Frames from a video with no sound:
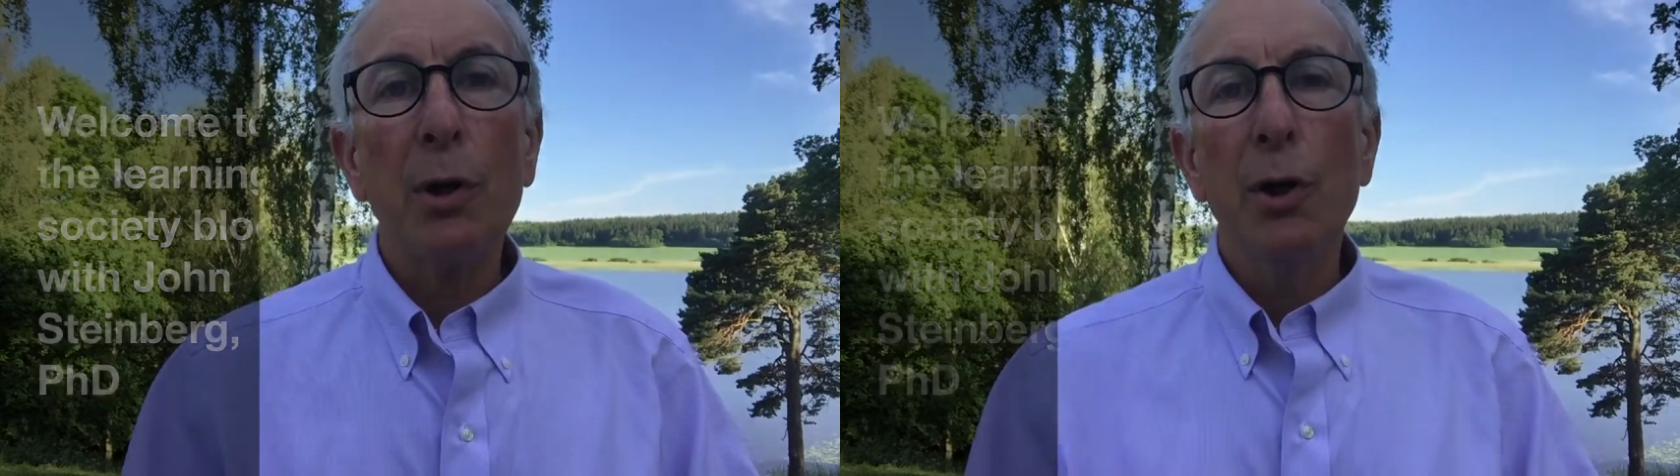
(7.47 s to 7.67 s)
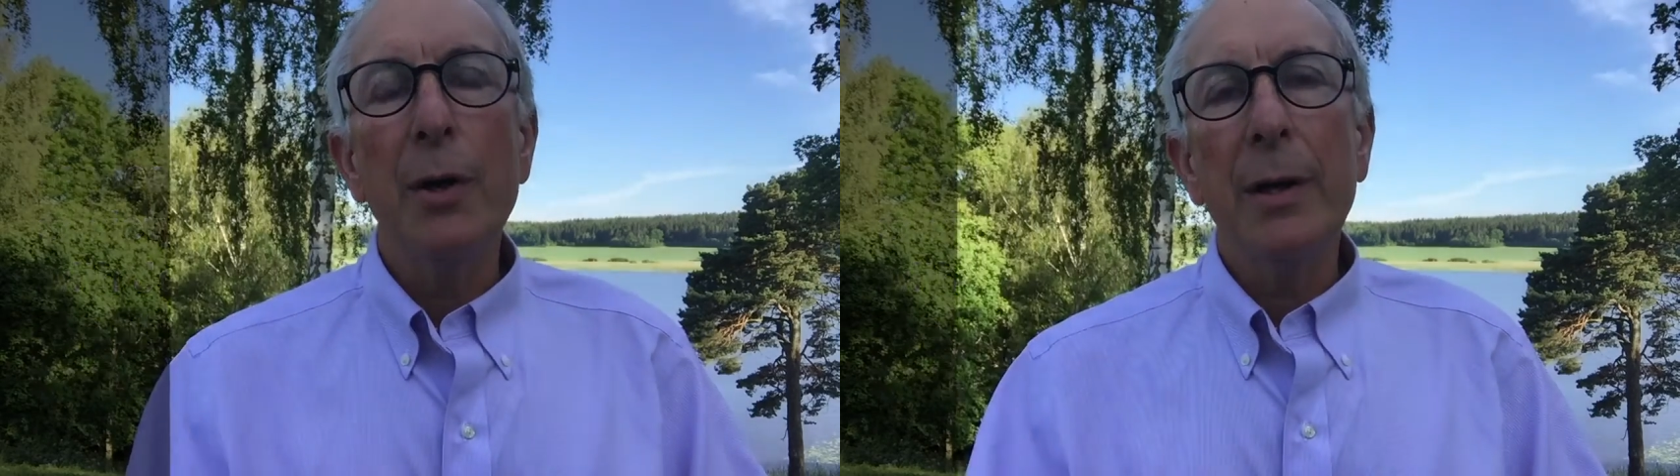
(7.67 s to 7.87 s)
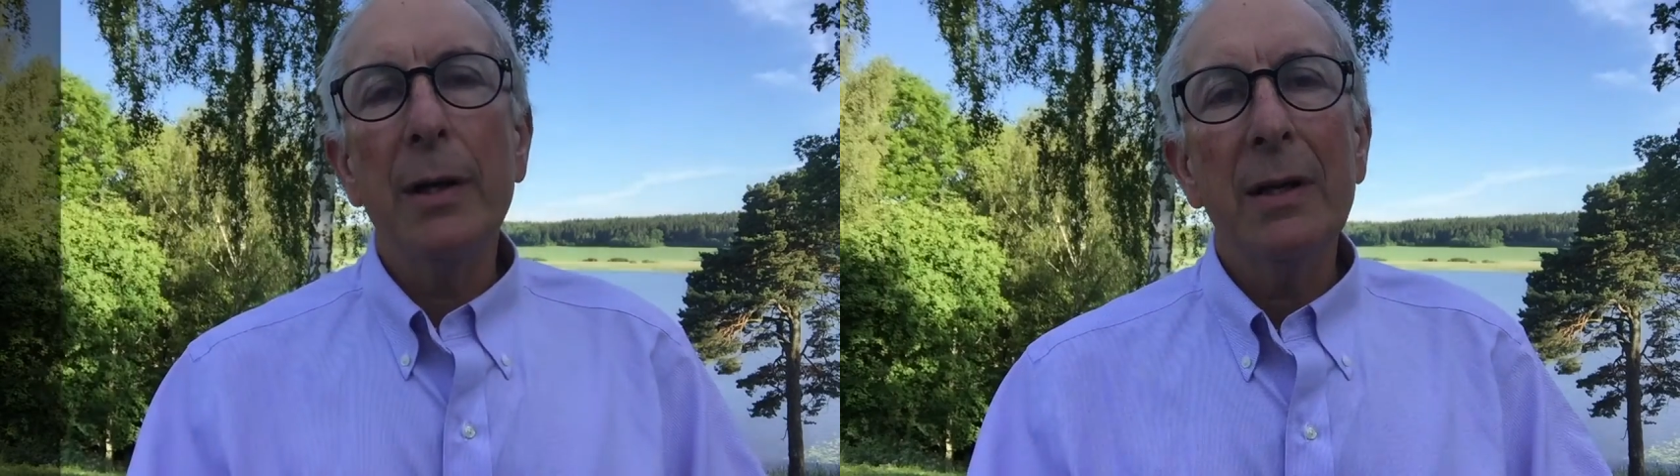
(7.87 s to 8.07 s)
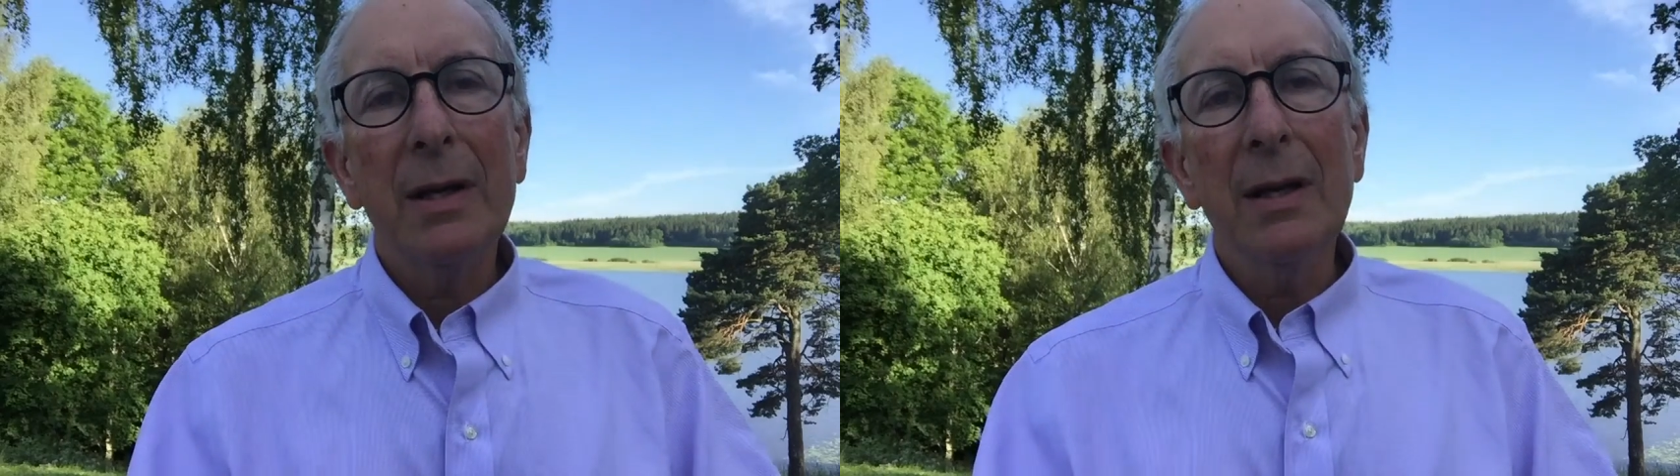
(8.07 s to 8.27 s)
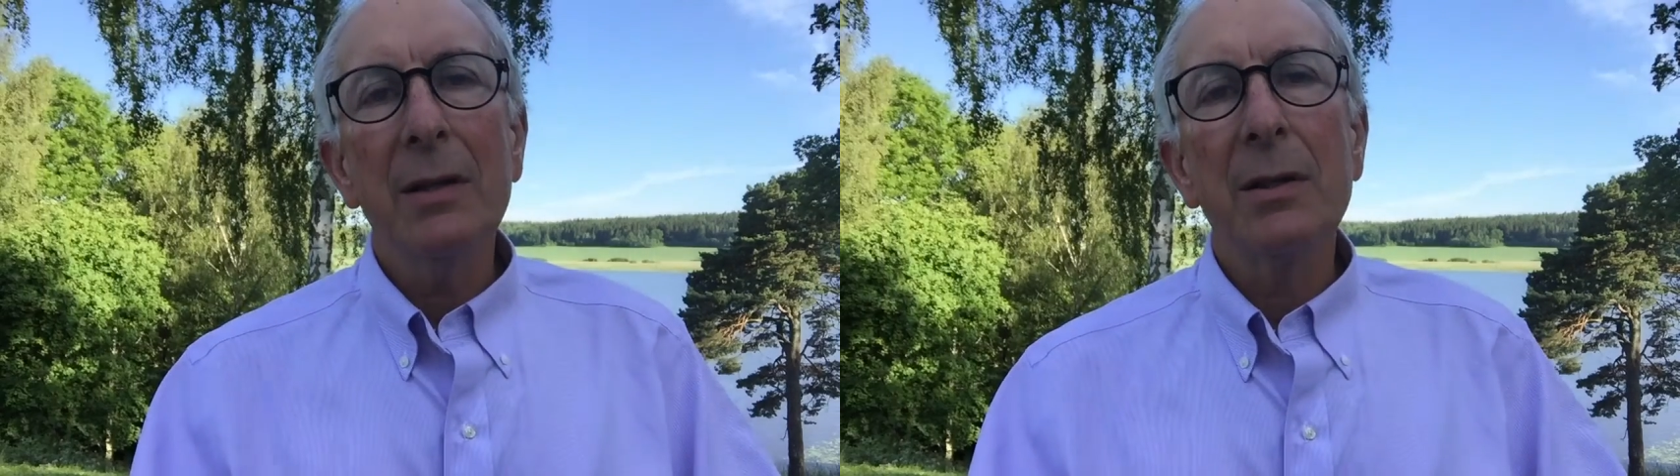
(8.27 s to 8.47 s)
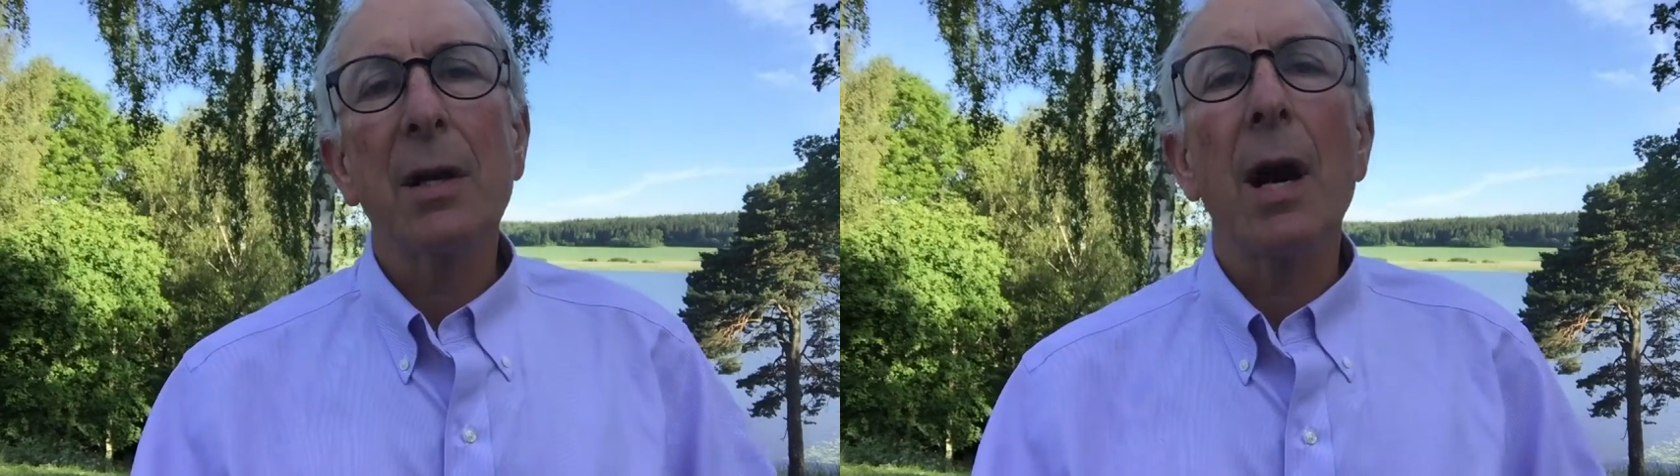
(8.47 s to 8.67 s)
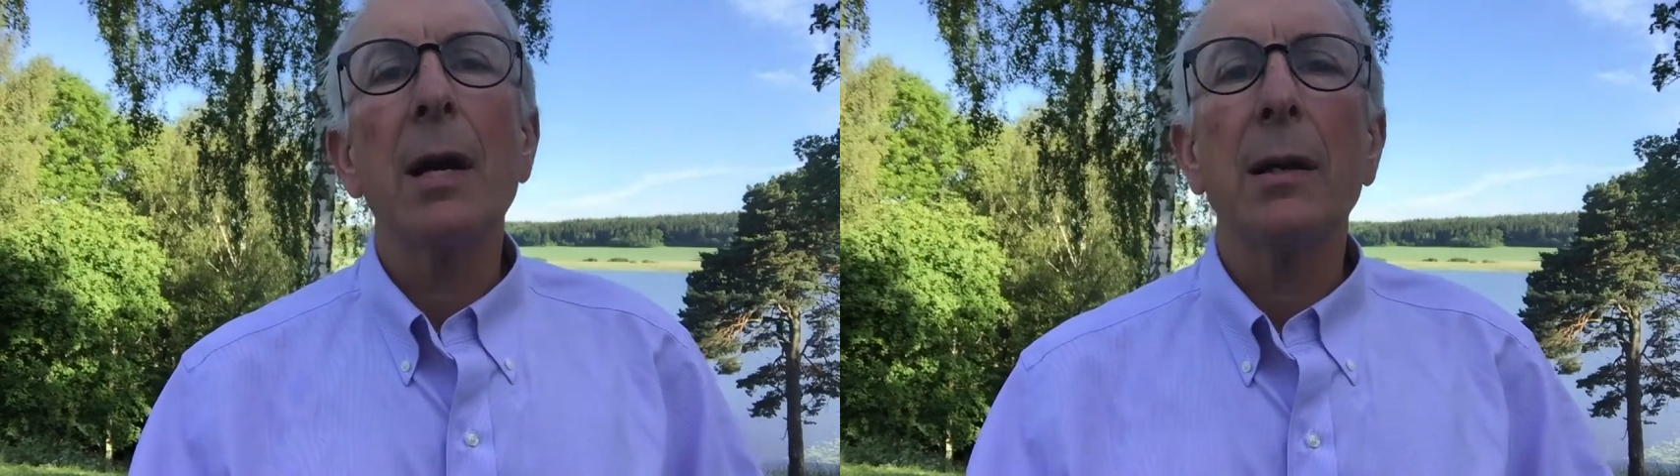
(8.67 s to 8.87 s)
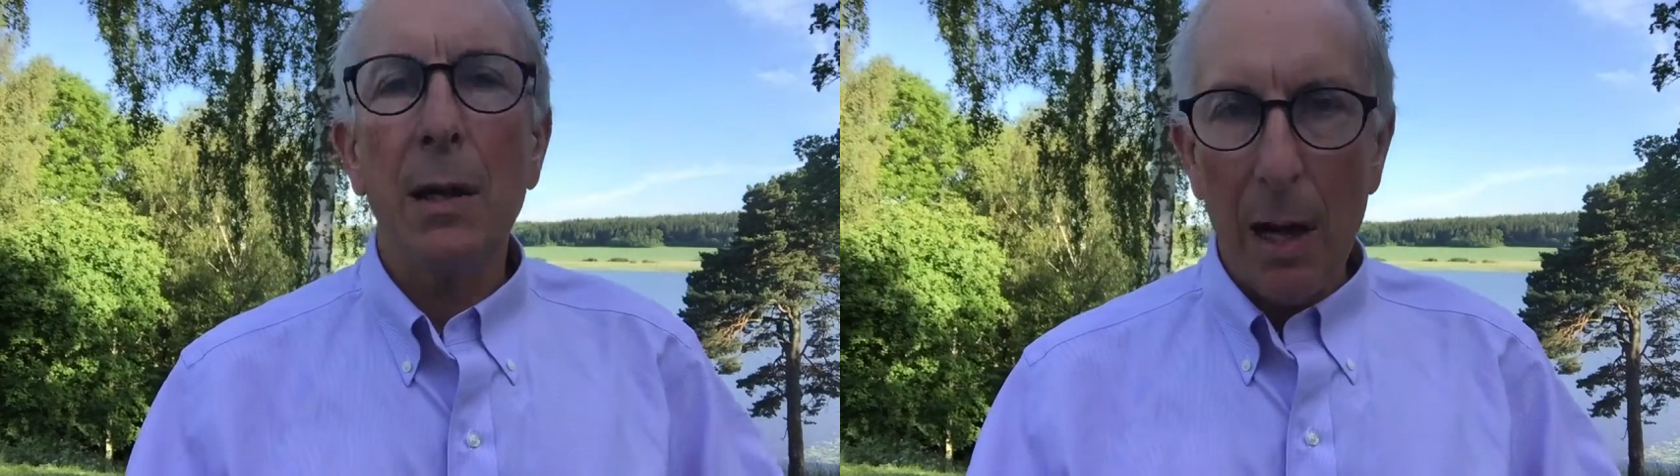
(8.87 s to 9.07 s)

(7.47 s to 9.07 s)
learning inside and